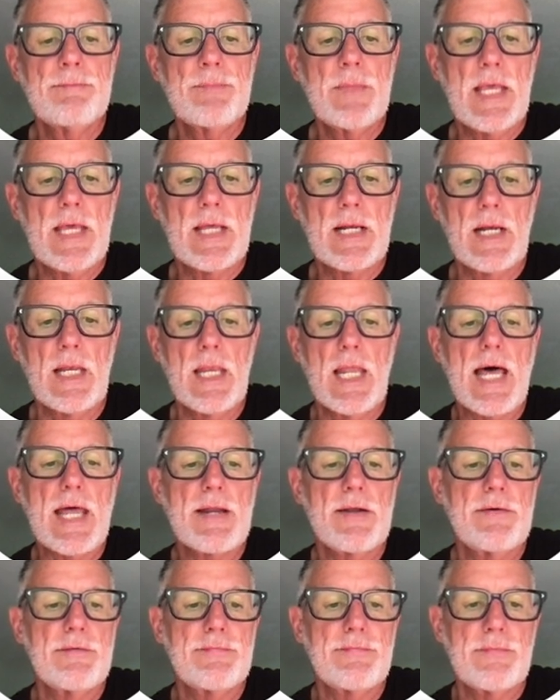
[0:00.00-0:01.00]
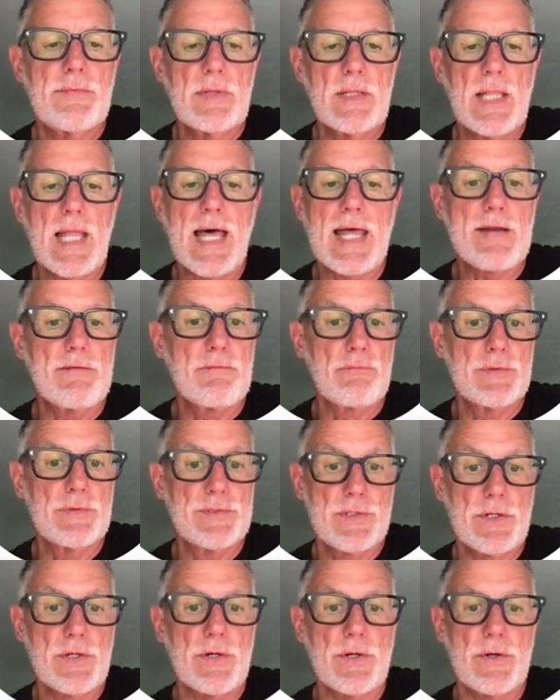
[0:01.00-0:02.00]
and a lot of
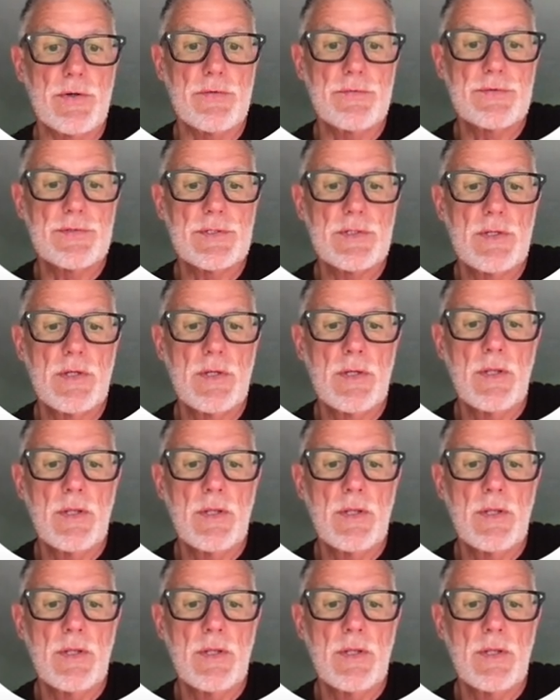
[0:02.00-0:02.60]
reserves,